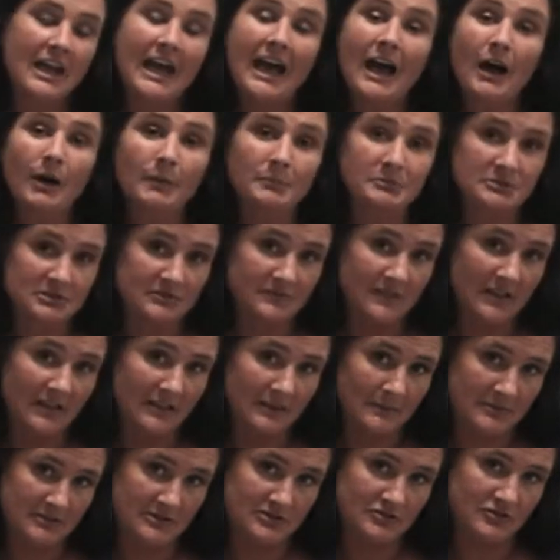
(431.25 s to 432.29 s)
help
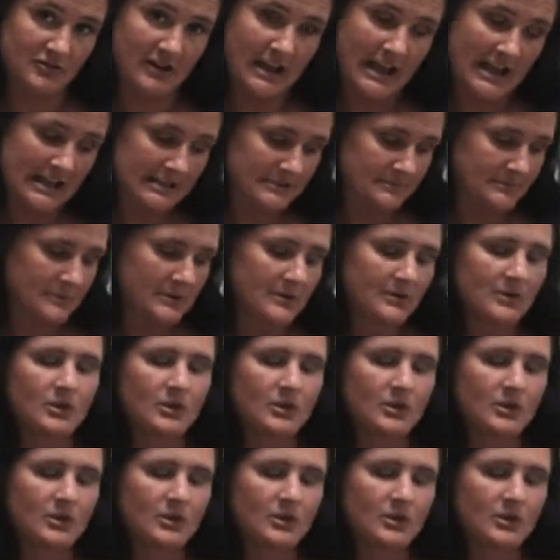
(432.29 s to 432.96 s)
develop this grasp,